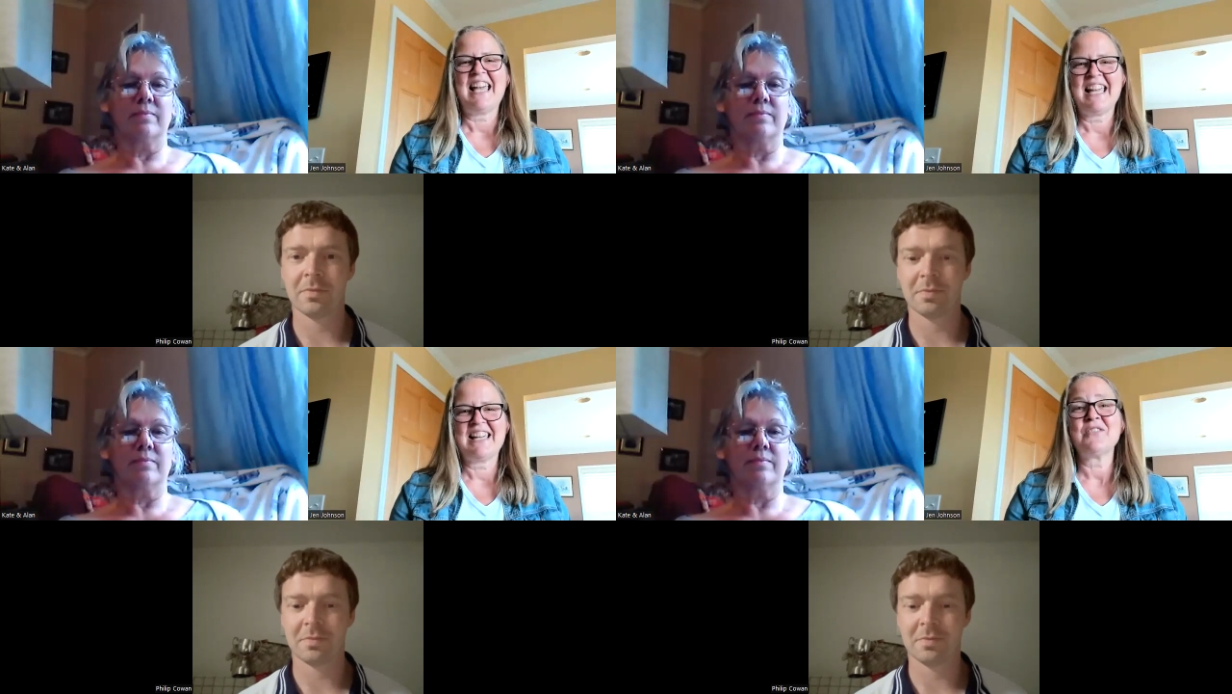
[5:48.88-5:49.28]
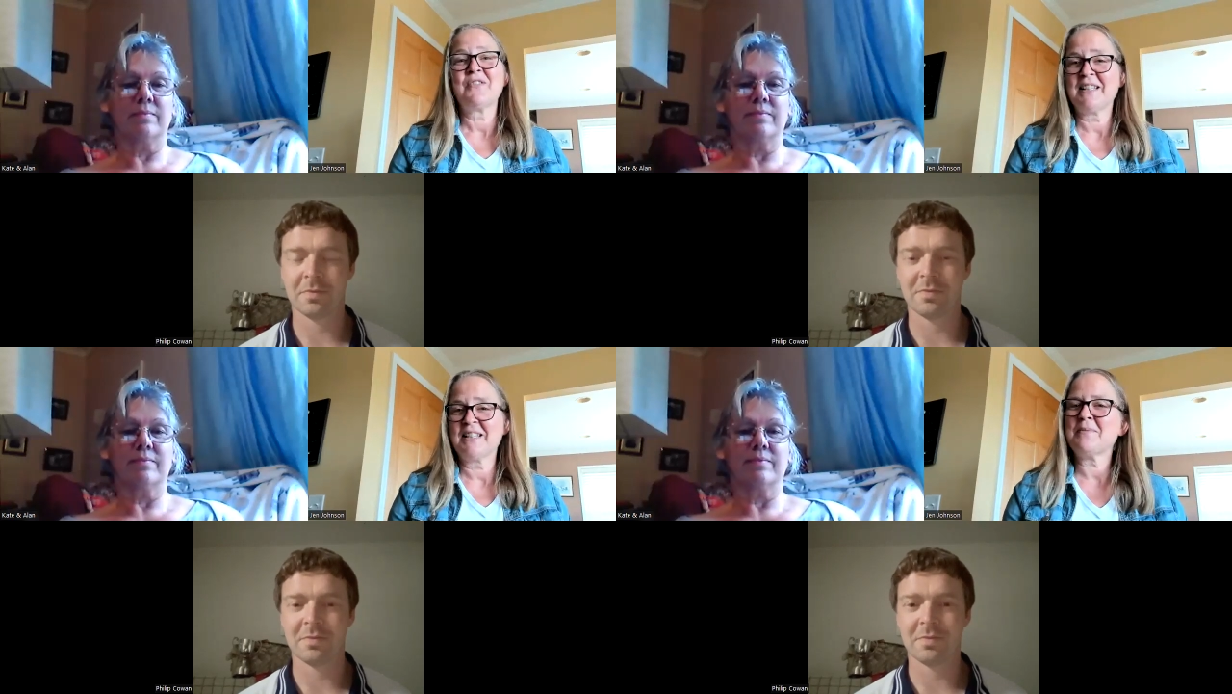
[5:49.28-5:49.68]
Speaker 1: and
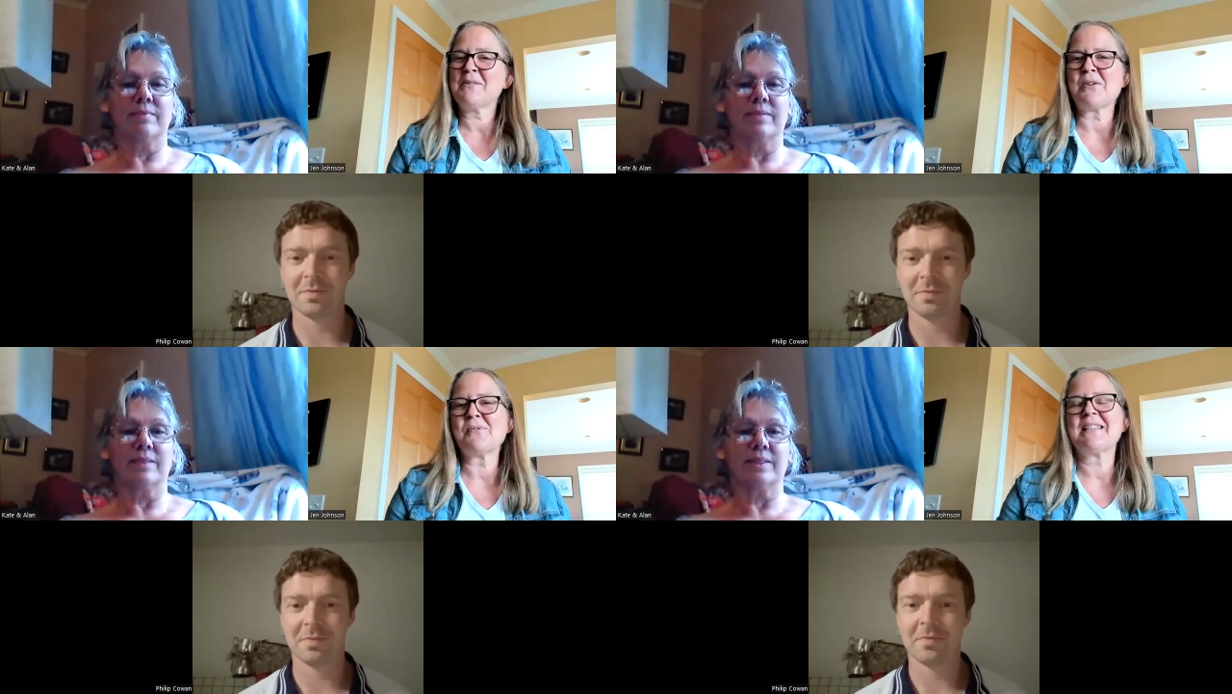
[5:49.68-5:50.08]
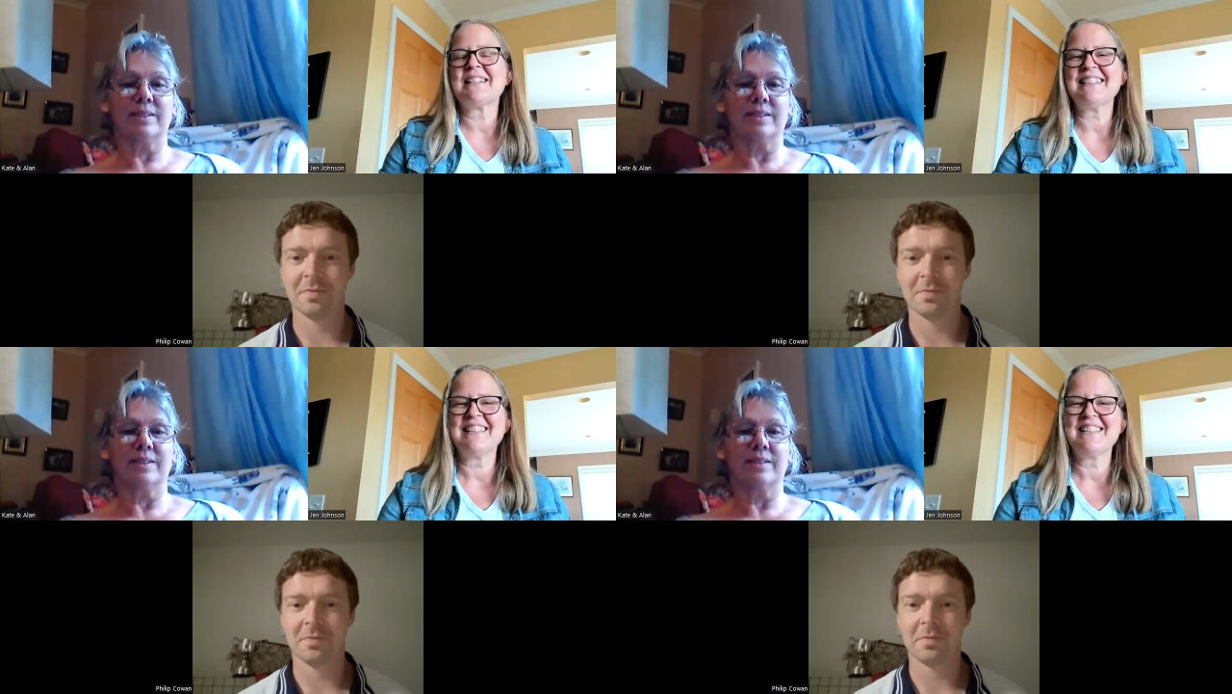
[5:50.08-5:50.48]
Philip
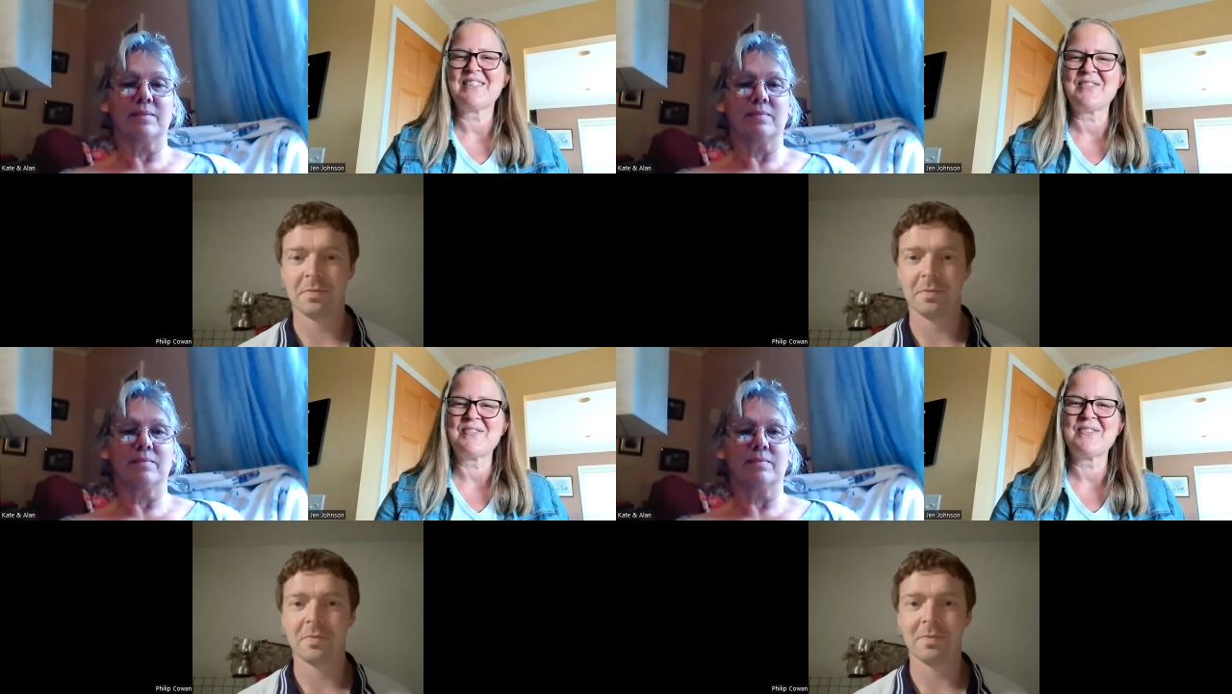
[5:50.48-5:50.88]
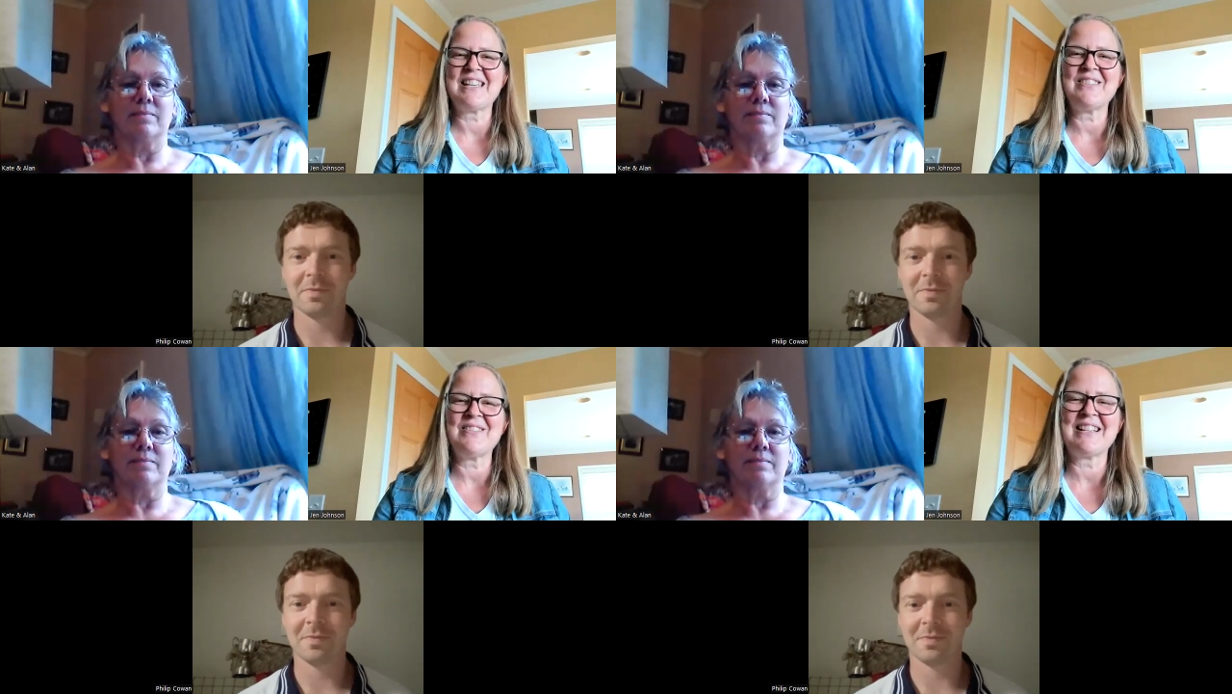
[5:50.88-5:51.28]
Cowan. So
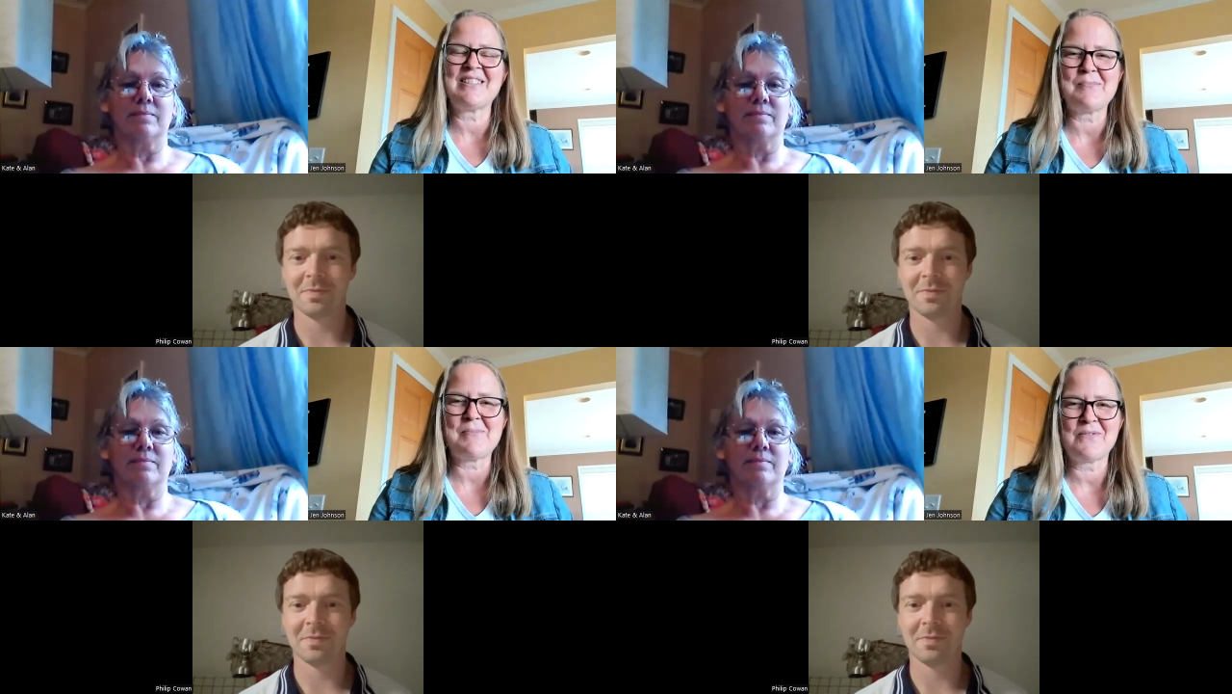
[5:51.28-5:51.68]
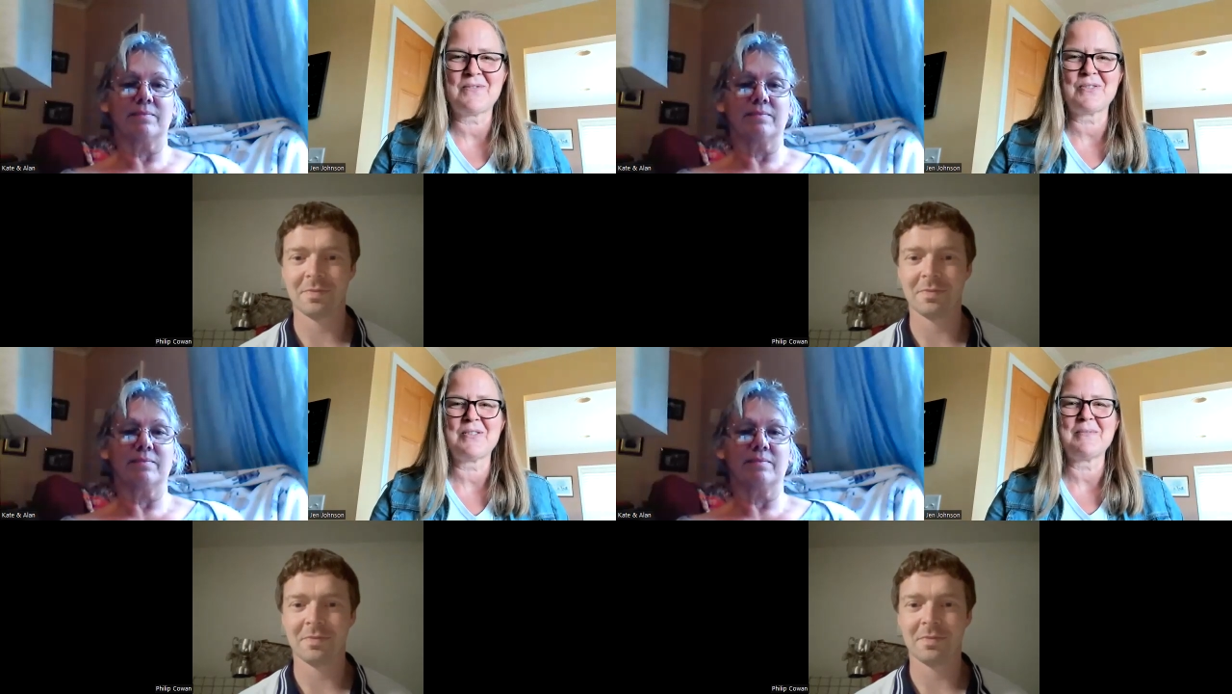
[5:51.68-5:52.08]
thank you guys so much
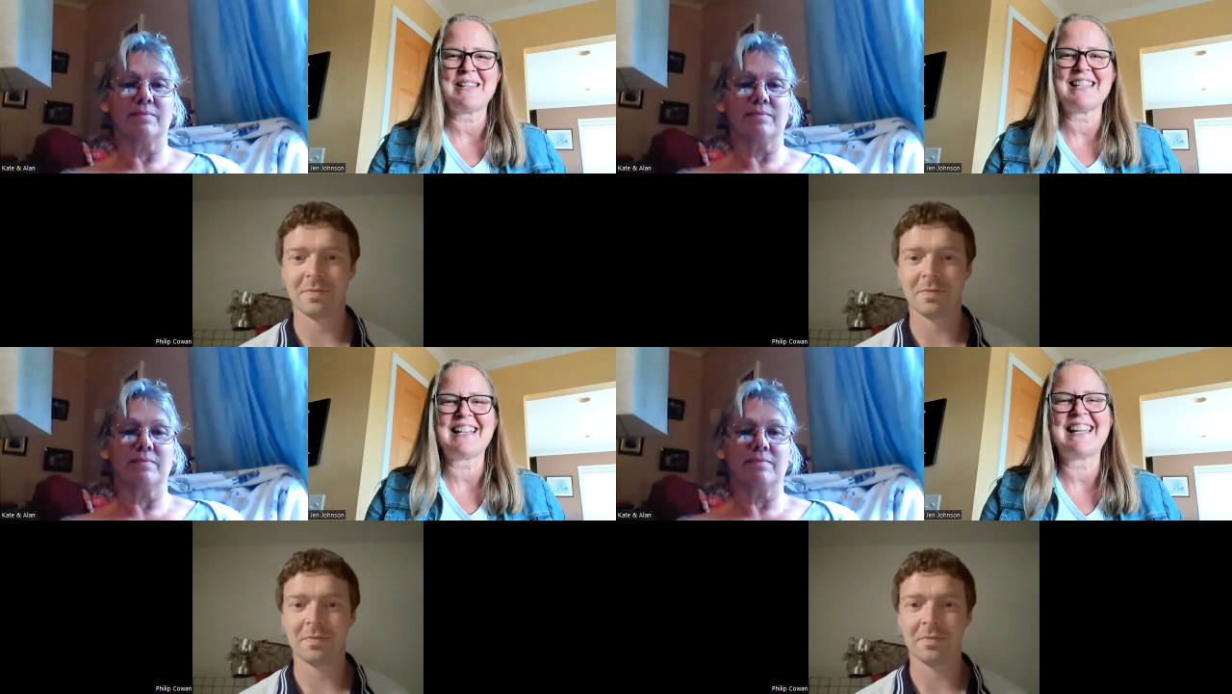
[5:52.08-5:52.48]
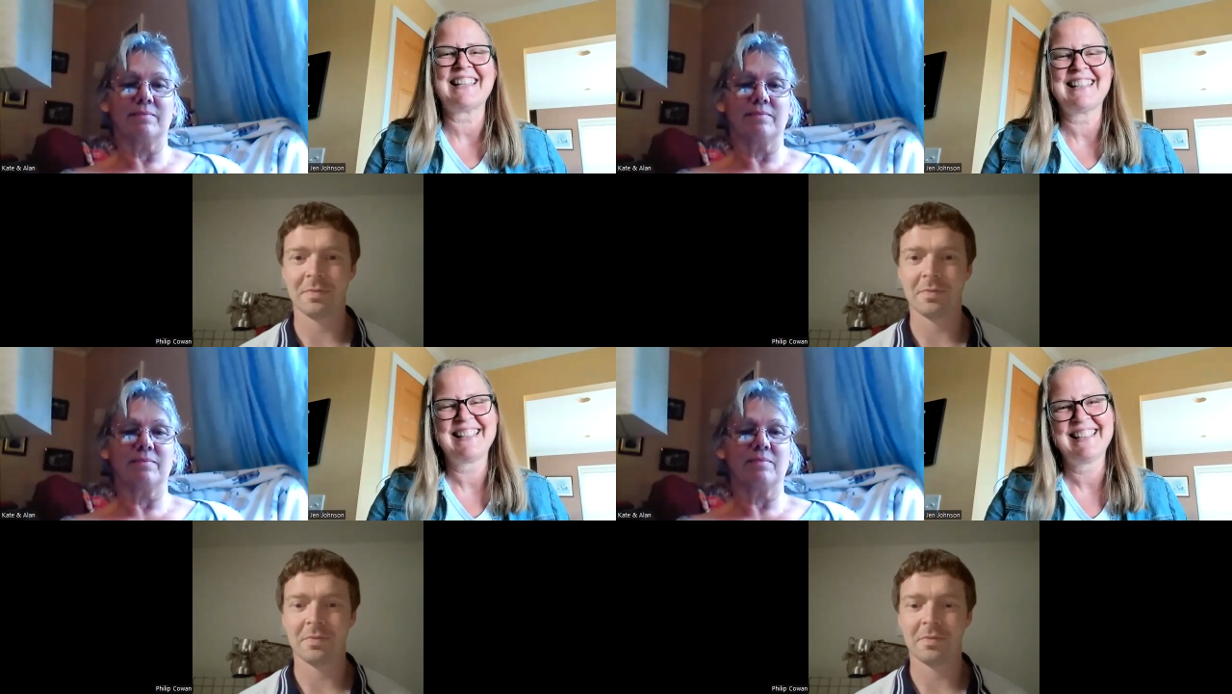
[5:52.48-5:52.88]
for joining me today.